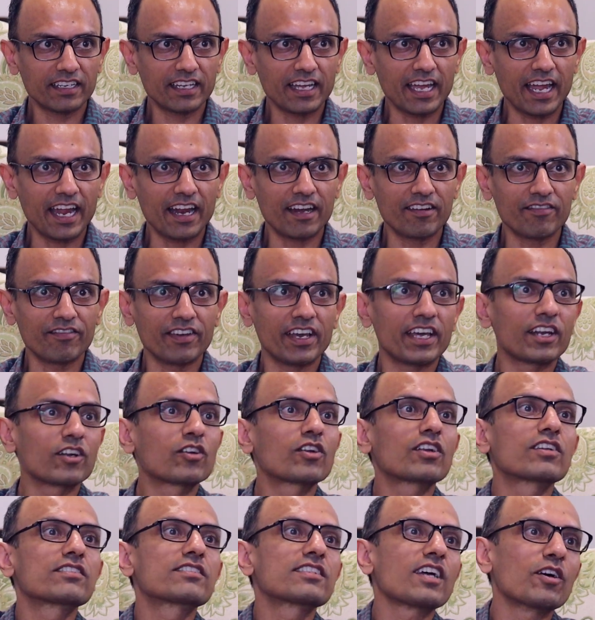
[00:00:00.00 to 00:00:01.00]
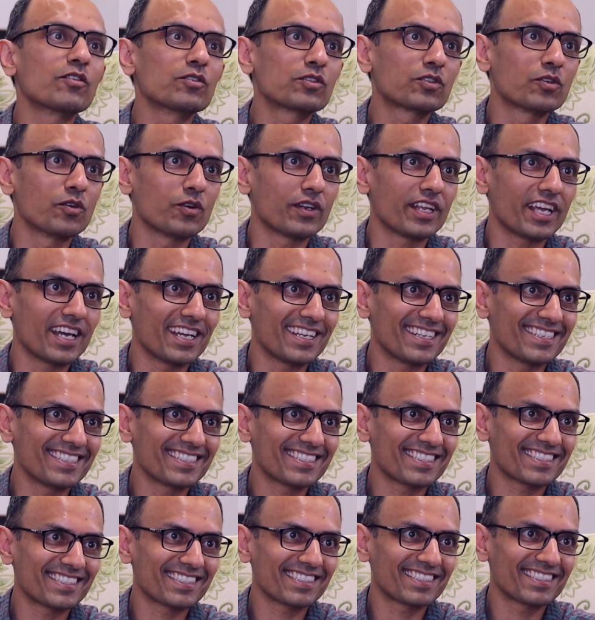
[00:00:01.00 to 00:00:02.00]
and where South Korea
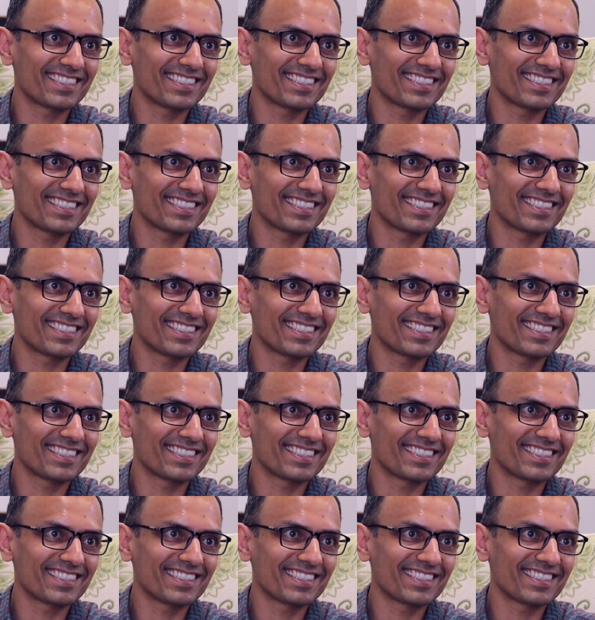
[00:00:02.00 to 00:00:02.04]
is,